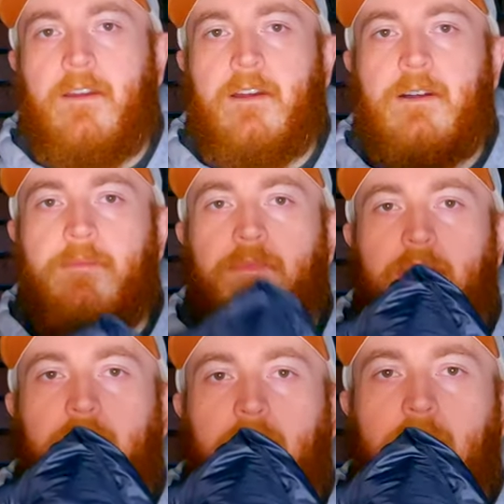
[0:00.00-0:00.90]
Um,
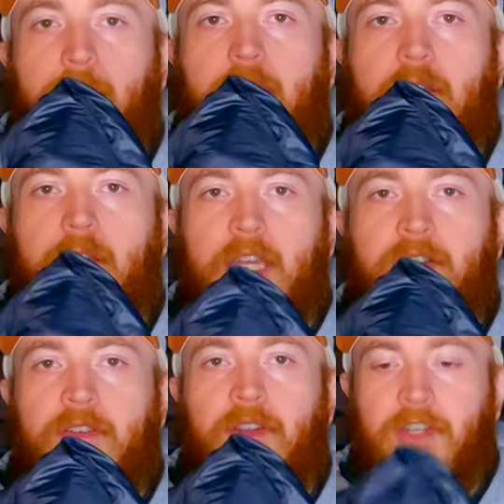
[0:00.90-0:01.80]
but
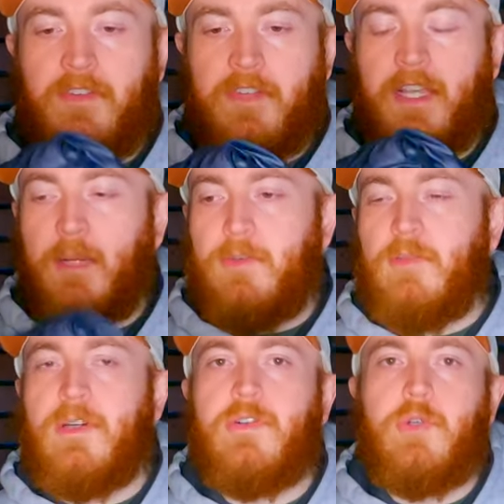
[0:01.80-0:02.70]
it doesn't take up too
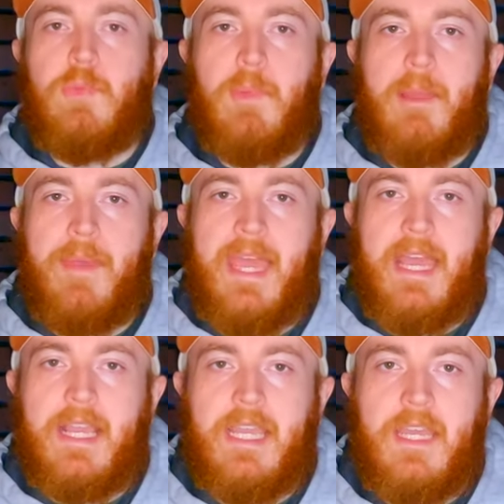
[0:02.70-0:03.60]
much room in my
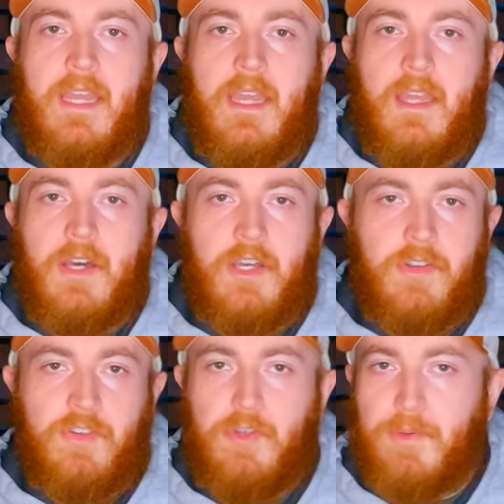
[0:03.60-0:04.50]
pack. Uh,
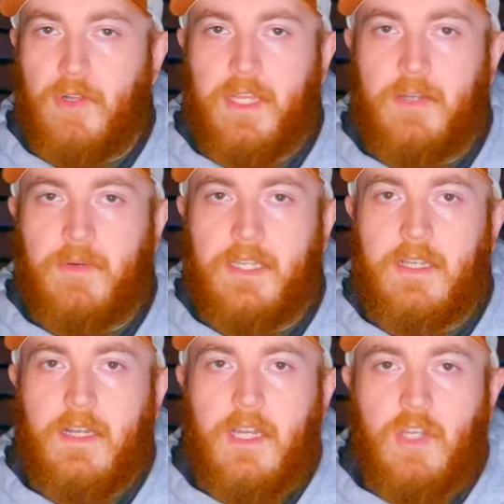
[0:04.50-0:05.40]
they're super
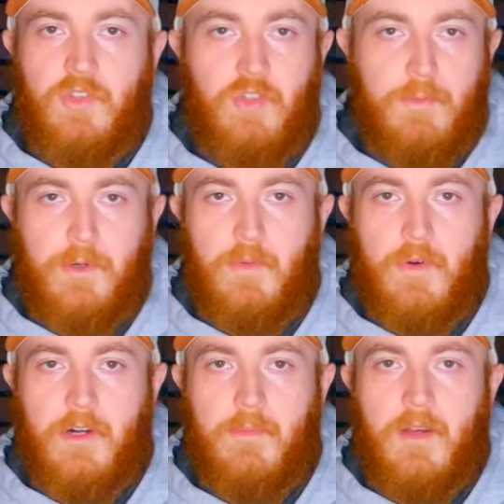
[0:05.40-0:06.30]
lightweight, super
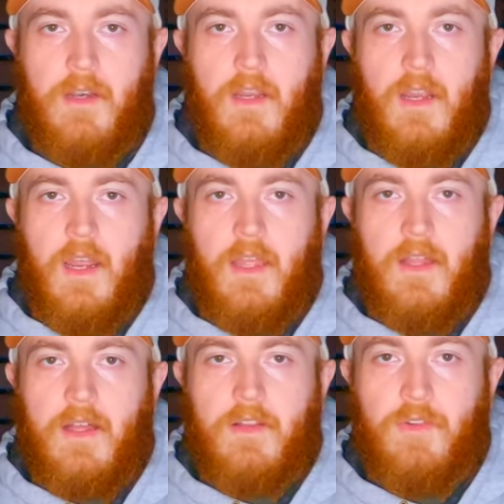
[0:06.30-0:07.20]
warm,
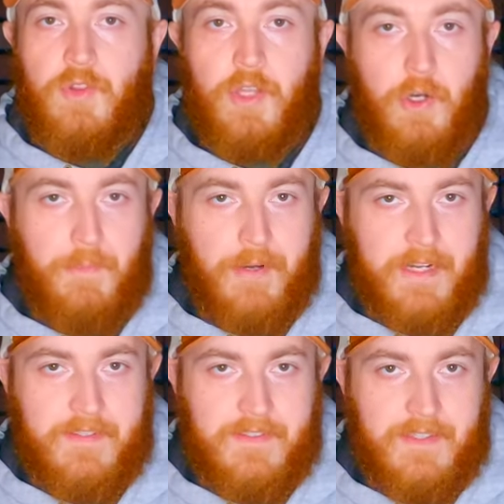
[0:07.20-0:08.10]
uh, little
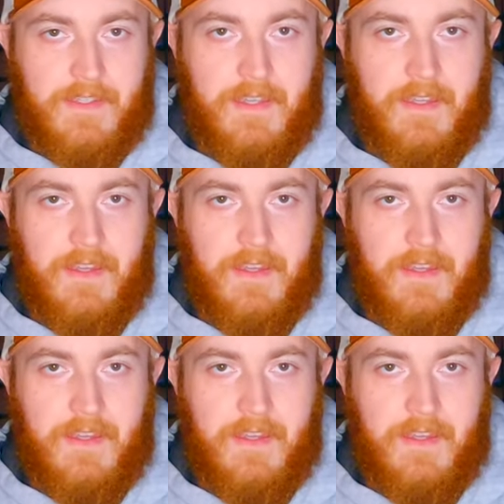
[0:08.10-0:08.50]
pricey.